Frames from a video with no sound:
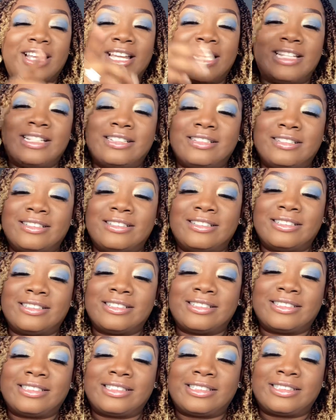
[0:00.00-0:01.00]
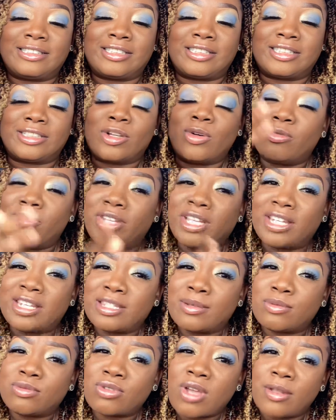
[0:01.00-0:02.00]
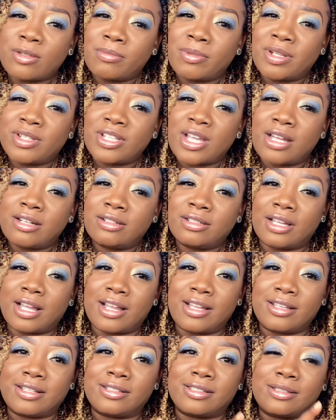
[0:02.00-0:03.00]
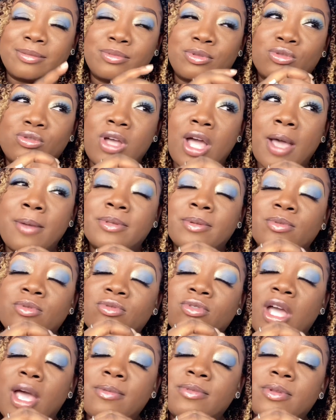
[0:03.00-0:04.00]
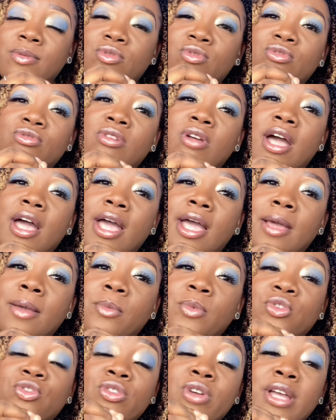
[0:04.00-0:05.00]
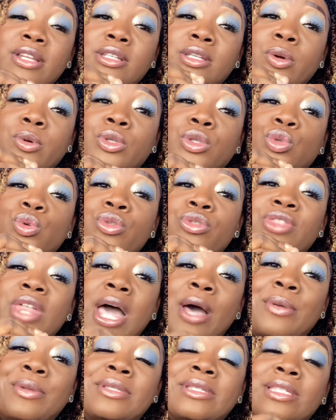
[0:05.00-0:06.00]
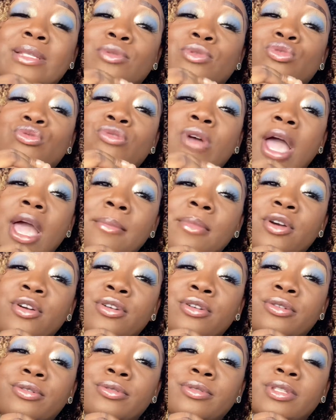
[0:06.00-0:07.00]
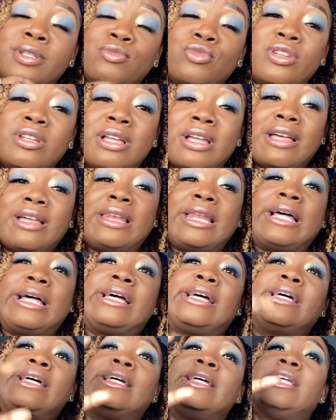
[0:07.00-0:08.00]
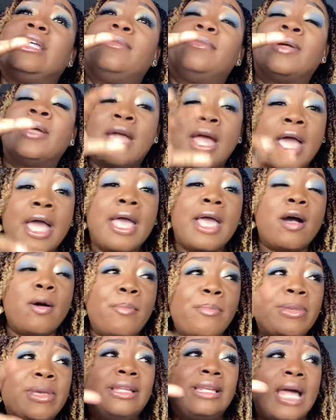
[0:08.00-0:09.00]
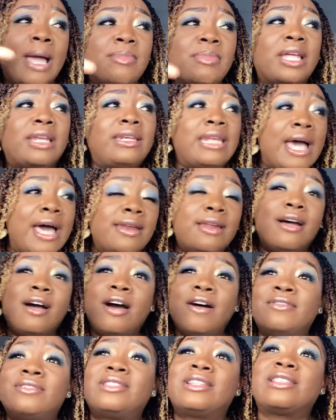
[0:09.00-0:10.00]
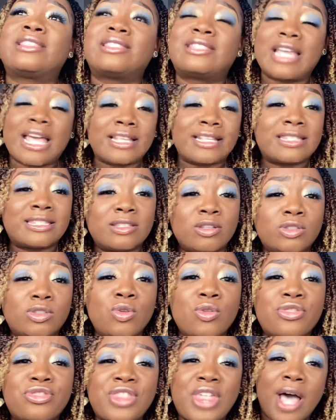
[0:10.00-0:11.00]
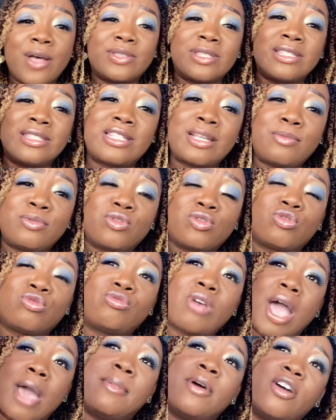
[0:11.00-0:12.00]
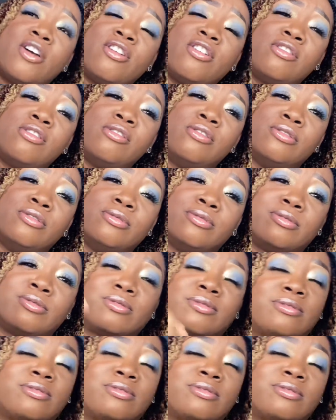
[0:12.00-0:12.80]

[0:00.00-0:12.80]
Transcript: And don't forget to subscribe to my channel, guys. Subscribe. We're trying to go to 2,000 subscribers. I'm trying to climb. Help me climb that ladder of success to 2,000 subscribers.